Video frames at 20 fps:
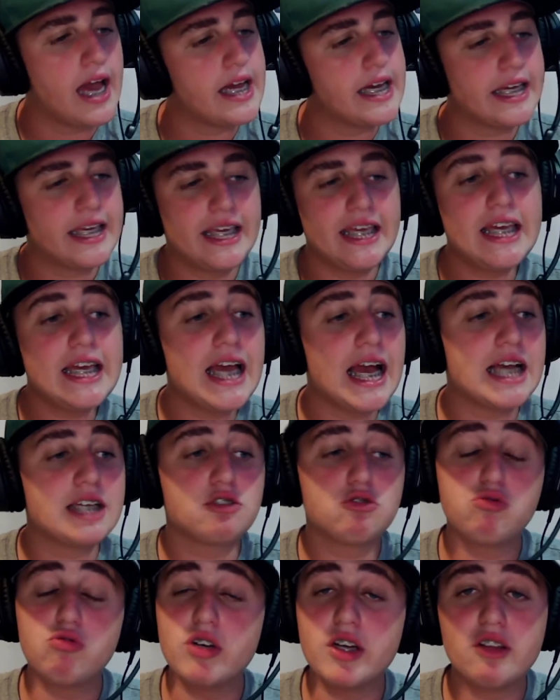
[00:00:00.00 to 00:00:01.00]
He
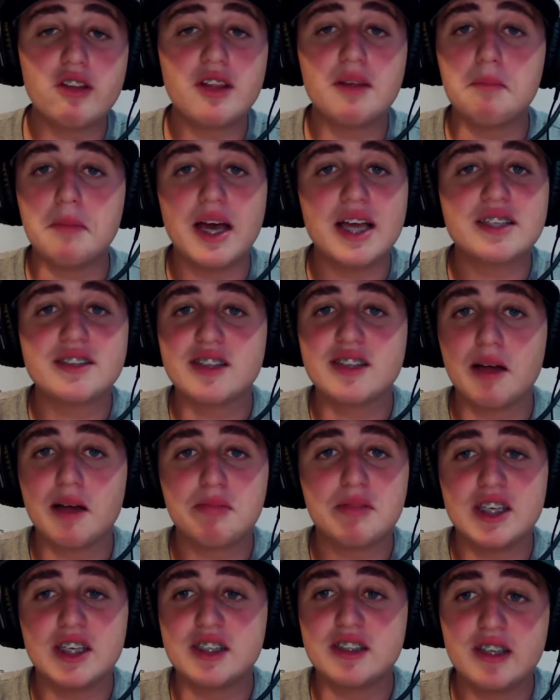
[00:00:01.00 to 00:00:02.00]
has really messed up
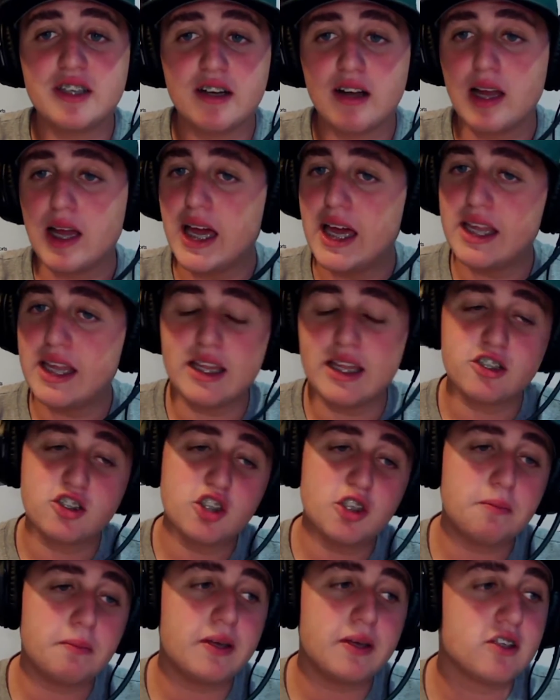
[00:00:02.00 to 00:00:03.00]
this year, and it
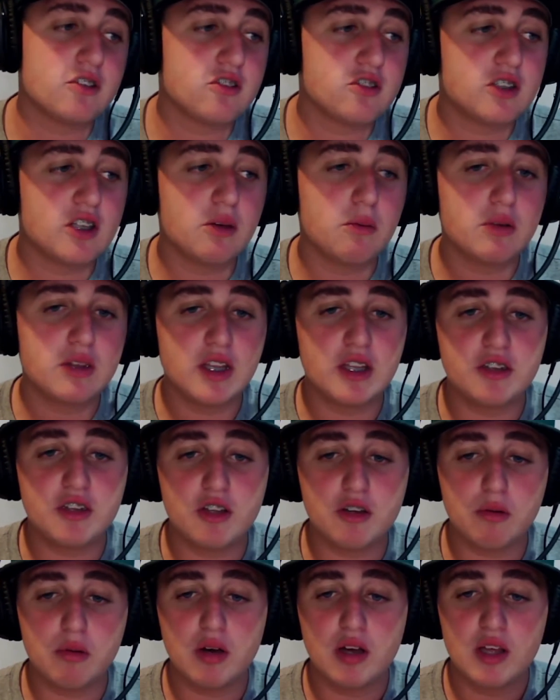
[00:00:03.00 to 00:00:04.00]
should be interesting what they
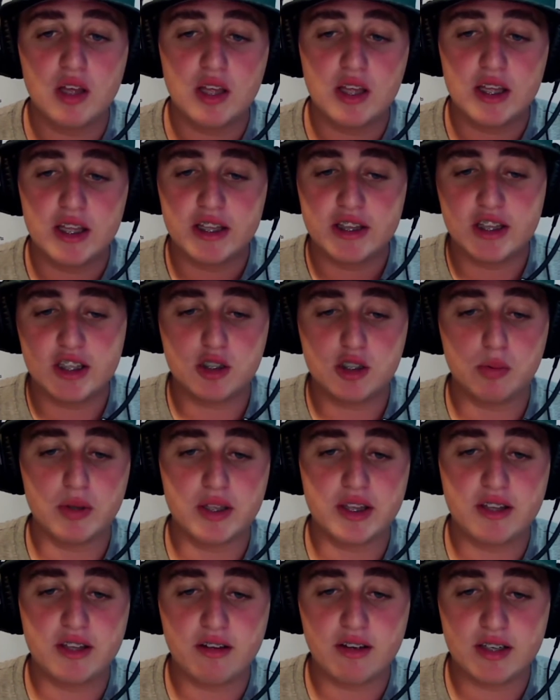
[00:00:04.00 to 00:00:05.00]
do this
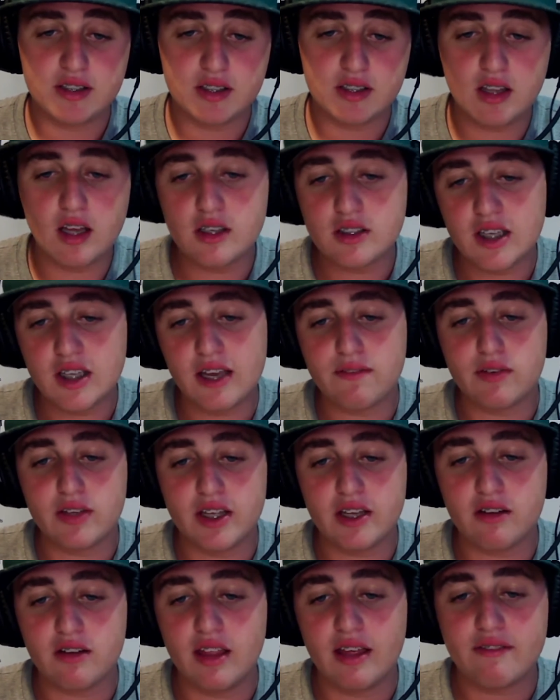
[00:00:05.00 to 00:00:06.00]
winter, as he does have a
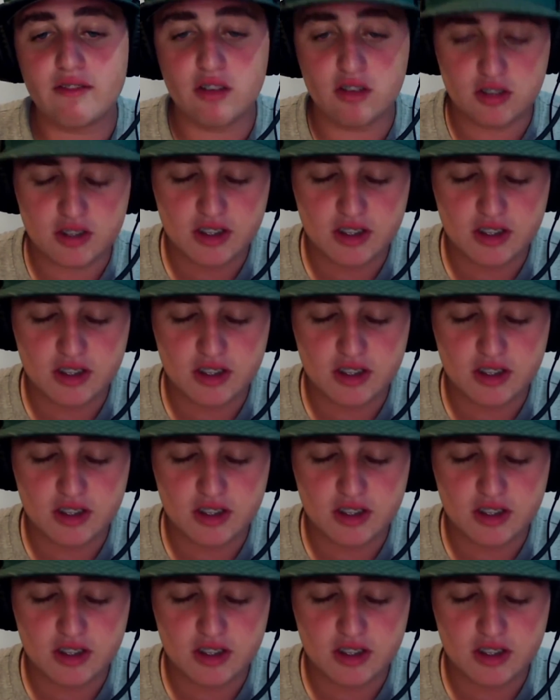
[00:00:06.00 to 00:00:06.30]
year left on his